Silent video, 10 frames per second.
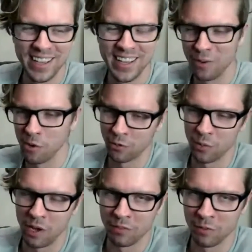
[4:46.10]
And it works
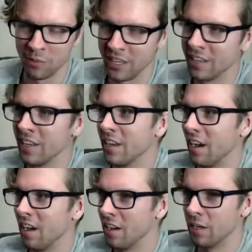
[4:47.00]
well for me.
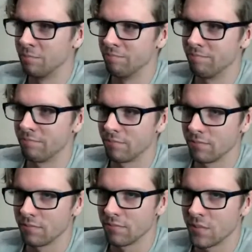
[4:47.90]

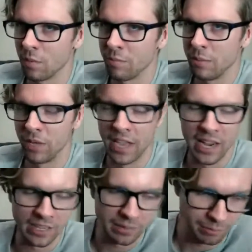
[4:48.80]
Some people
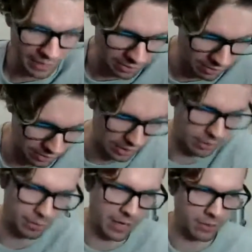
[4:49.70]
hate it, but I generally
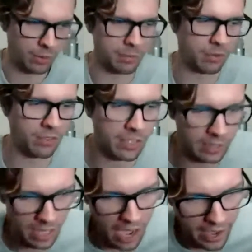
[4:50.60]
close about 20%
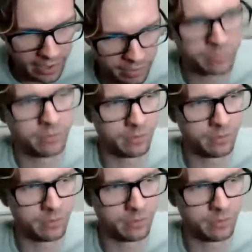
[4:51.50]
live,